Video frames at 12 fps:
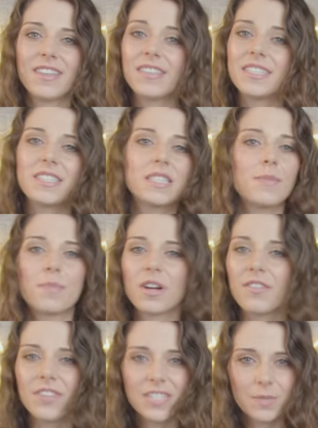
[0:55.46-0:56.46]
This is the
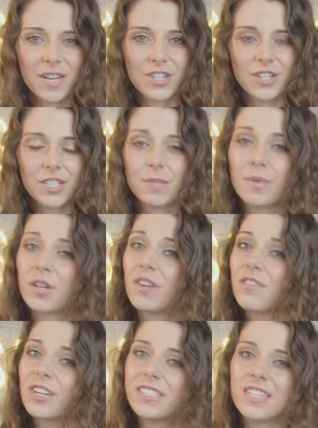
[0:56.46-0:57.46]
perfect sweatshirt to put
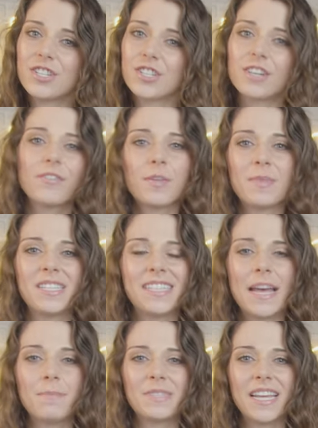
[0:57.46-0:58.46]
over a t-shirt for
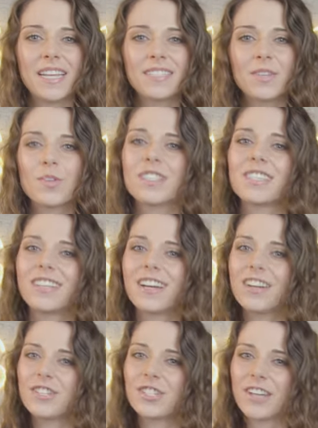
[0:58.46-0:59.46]
mid-temp days or to layer
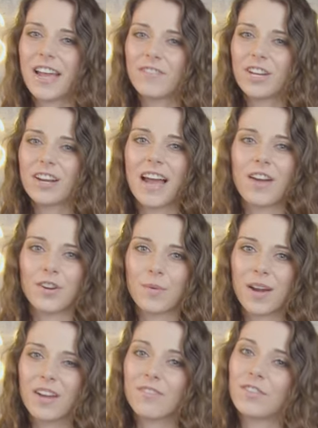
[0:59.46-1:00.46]
under heavier
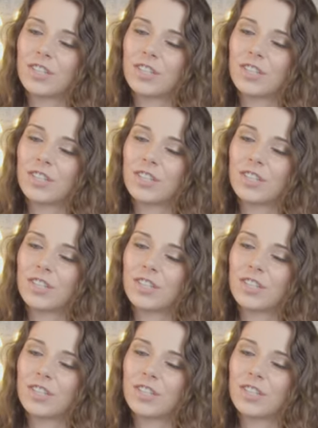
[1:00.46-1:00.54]
outerwear